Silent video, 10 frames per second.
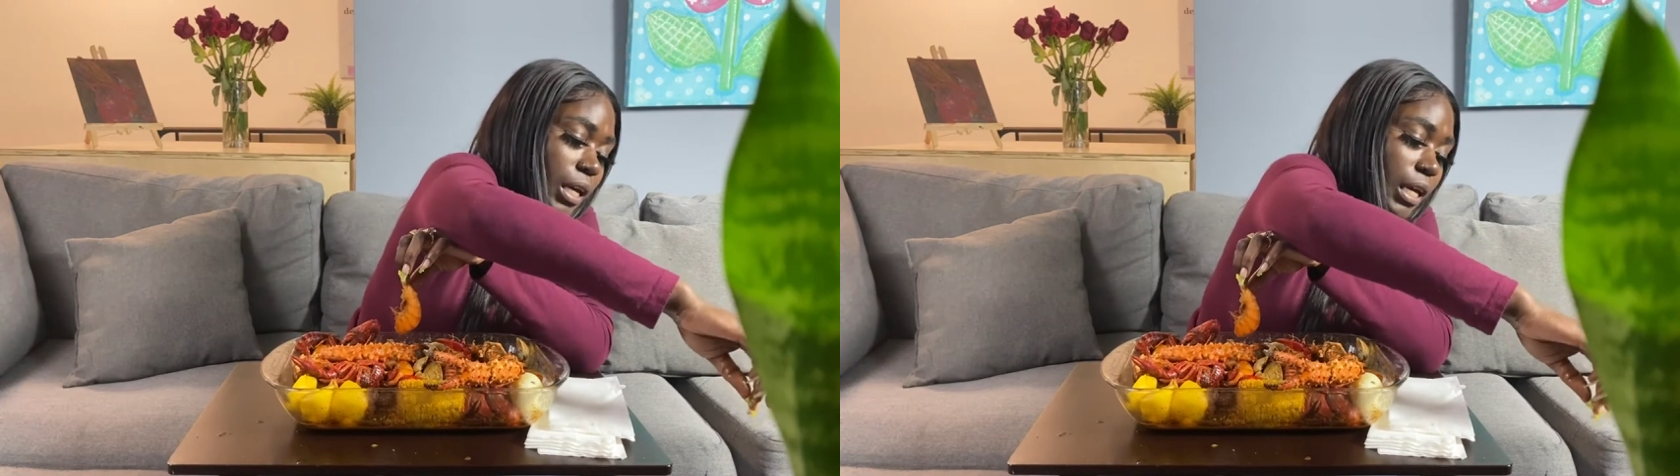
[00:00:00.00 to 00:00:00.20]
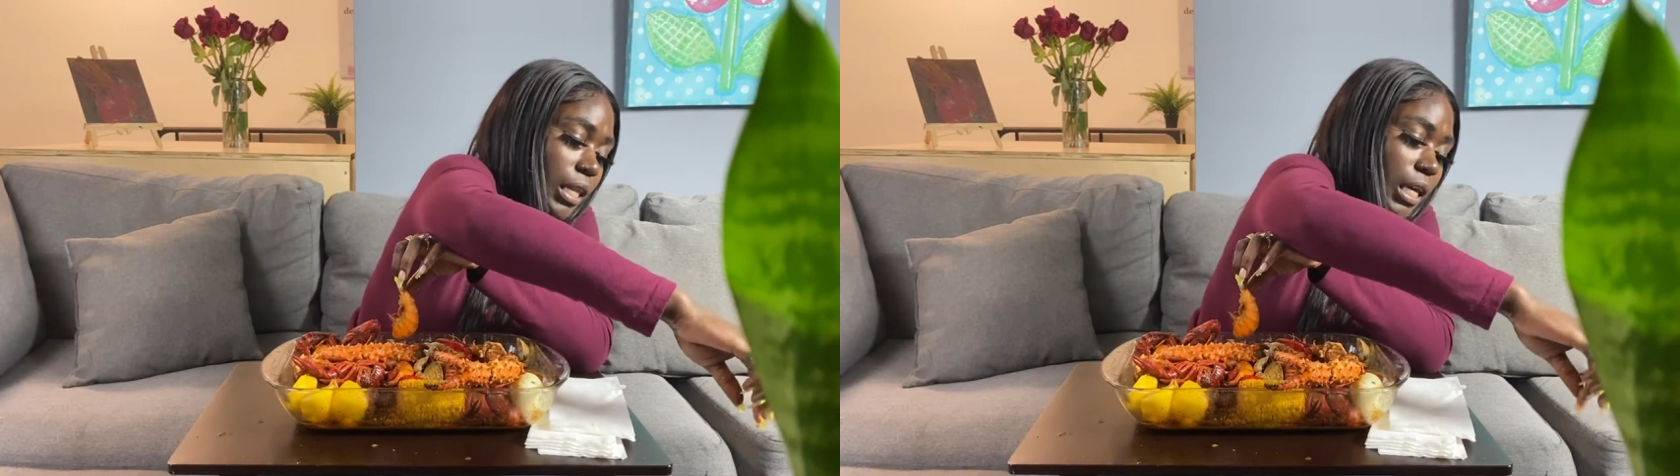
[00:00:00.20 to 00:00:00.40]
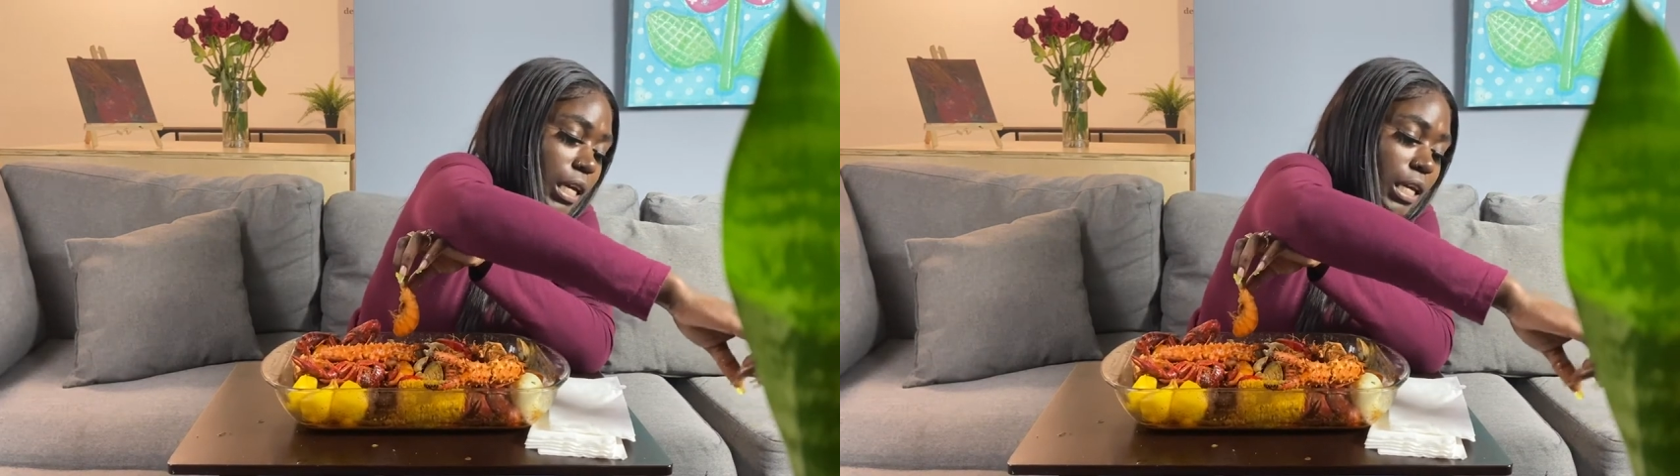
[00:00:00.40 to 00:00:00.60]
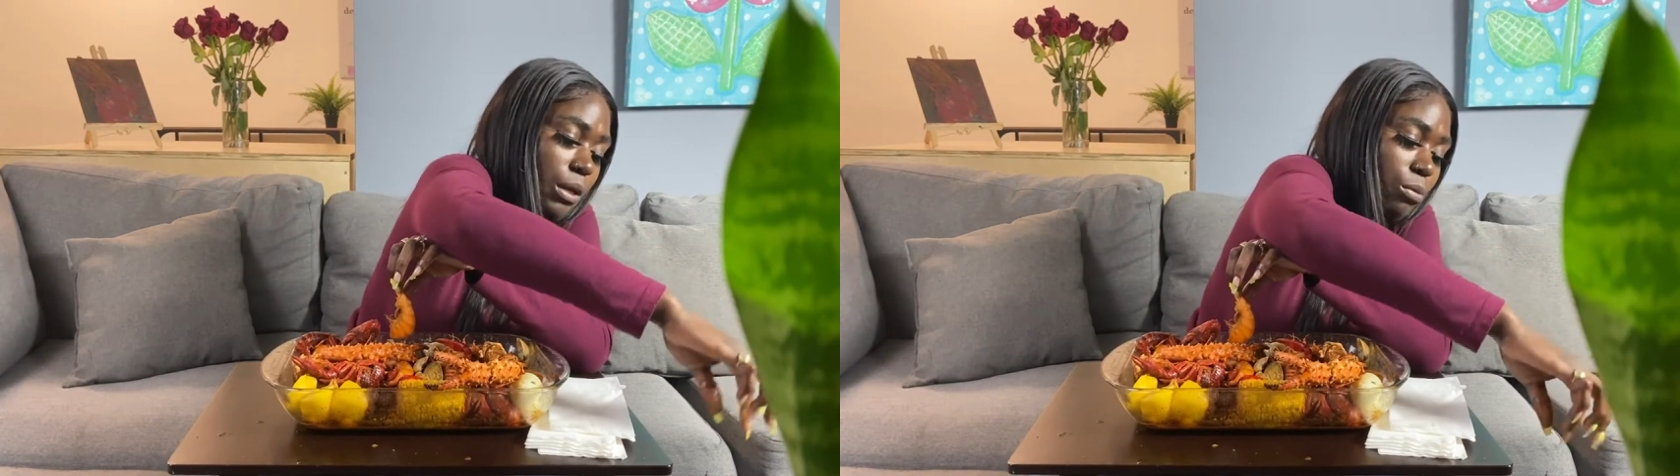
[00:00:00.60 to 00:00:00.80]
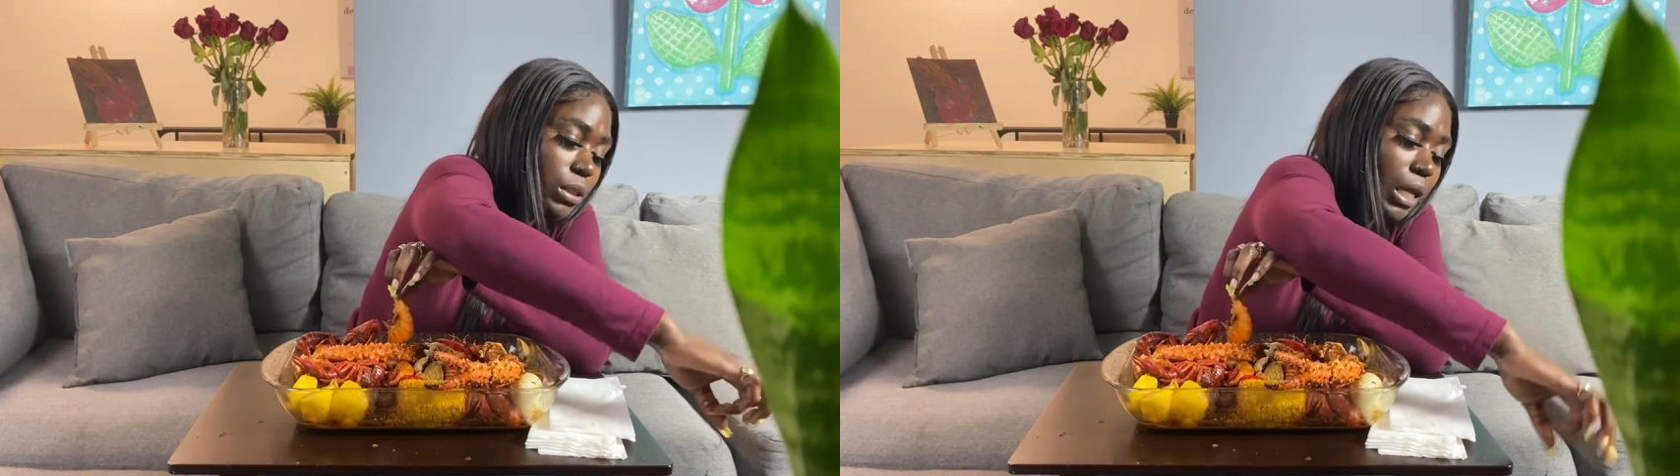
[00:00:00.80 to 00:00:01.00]
And then
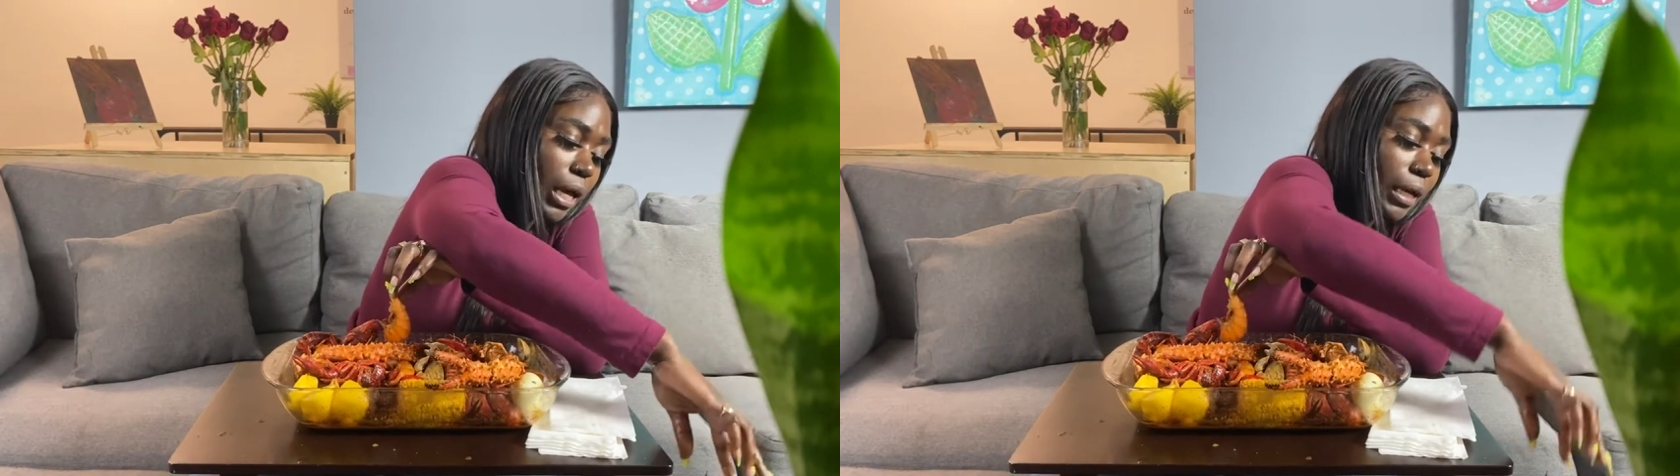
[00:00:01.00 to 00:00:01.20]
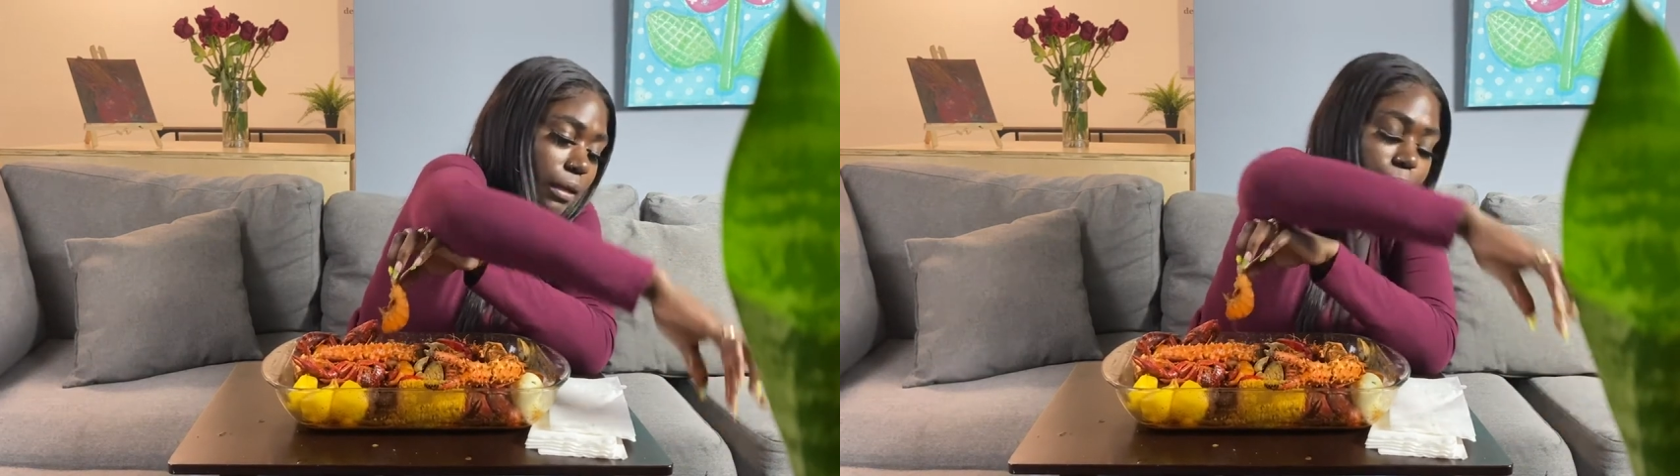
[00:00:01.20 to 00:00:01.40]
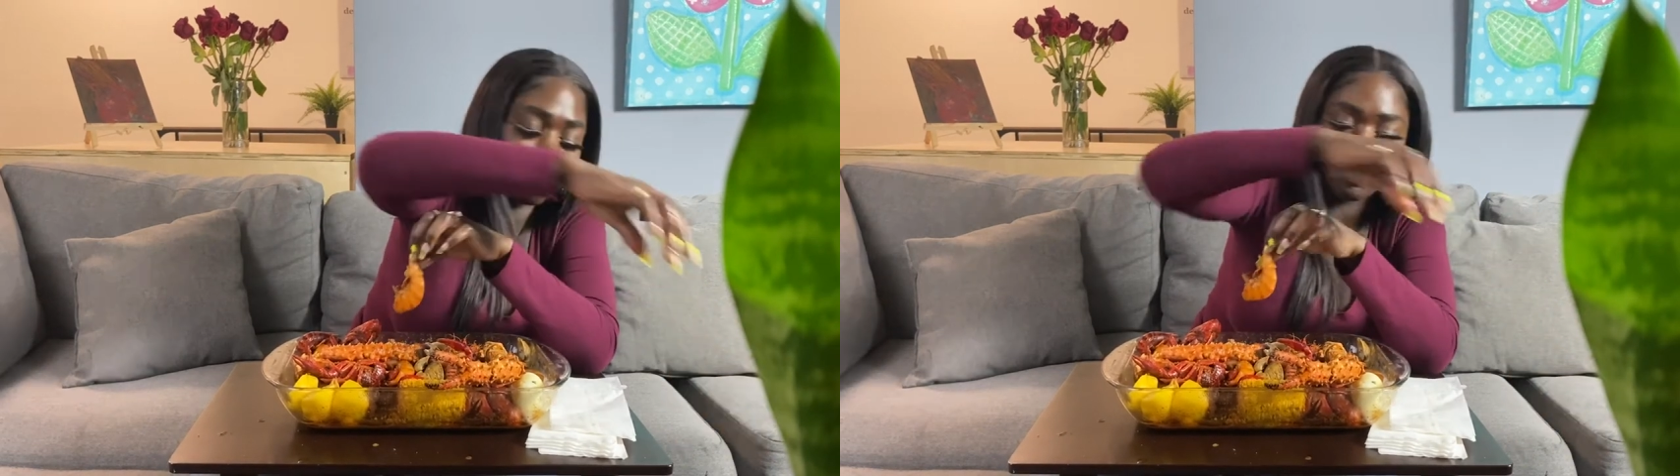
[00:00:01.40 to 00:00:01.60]
he was like,